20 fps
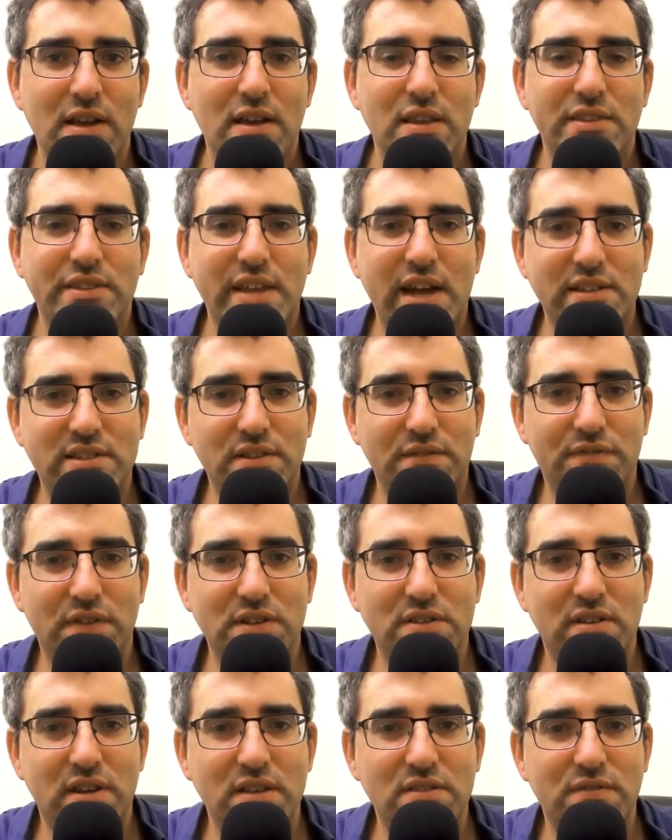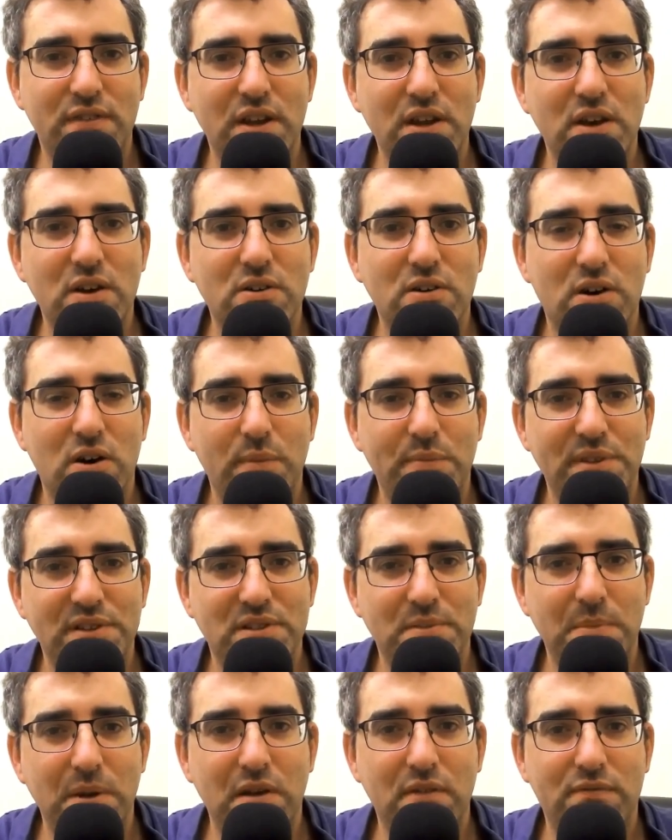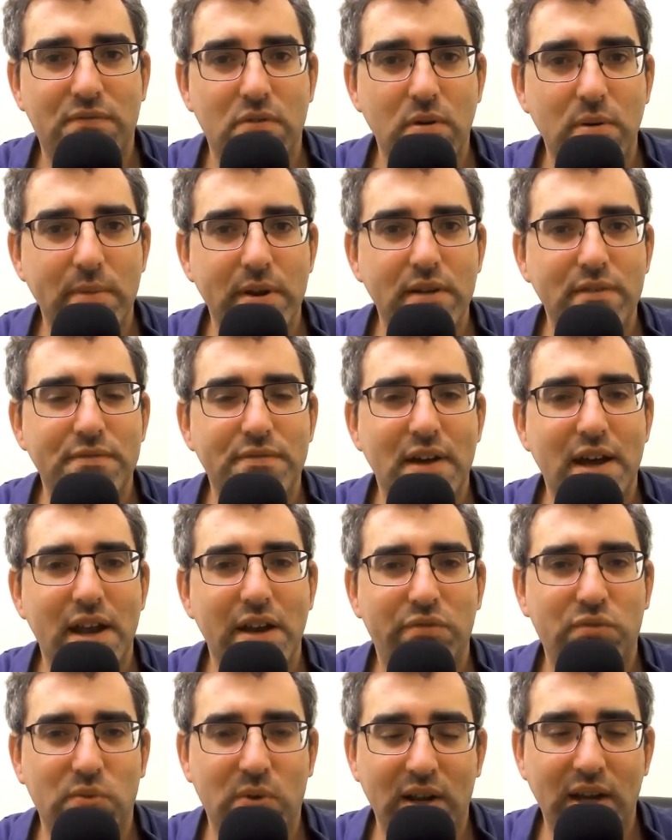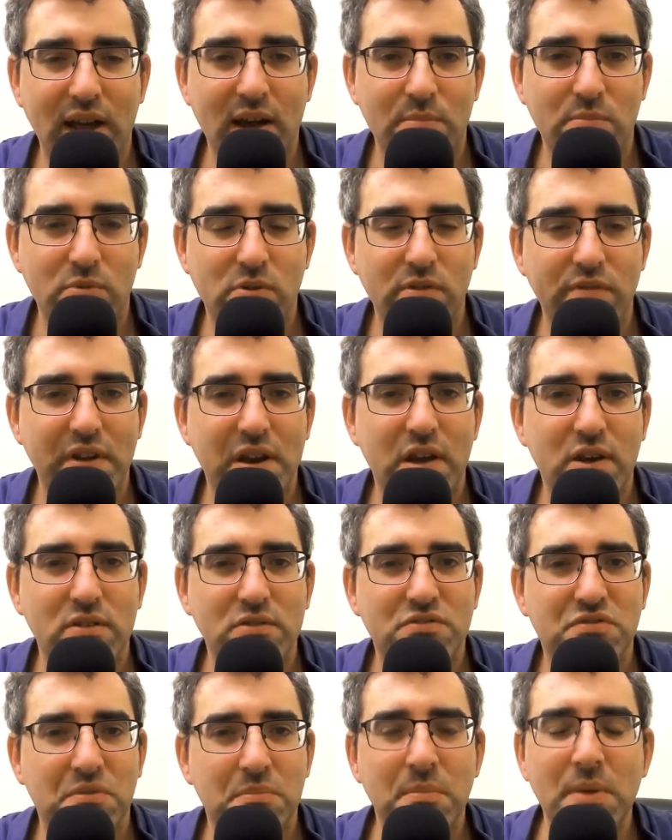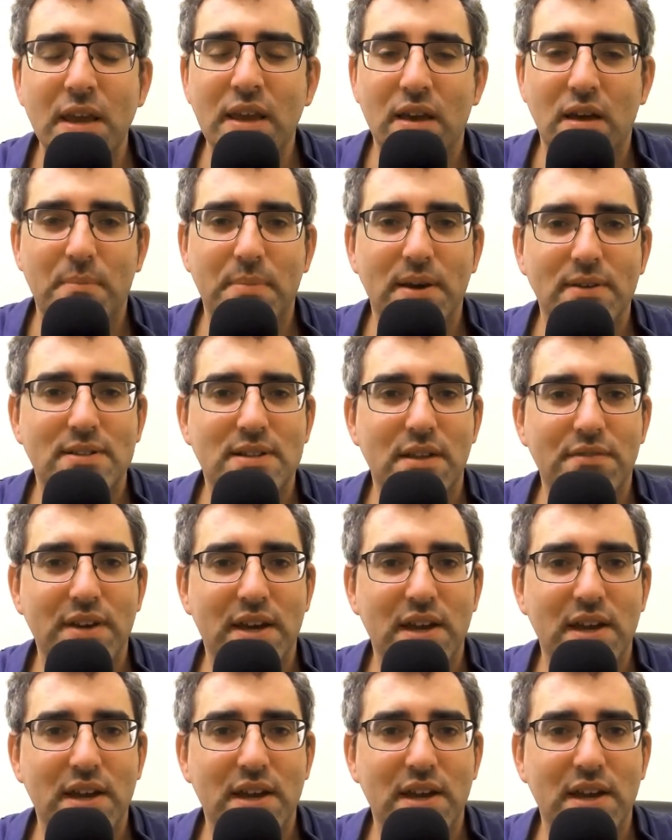That's it for today's video. Hope this has been informative. And if you want to get more videos from me about living in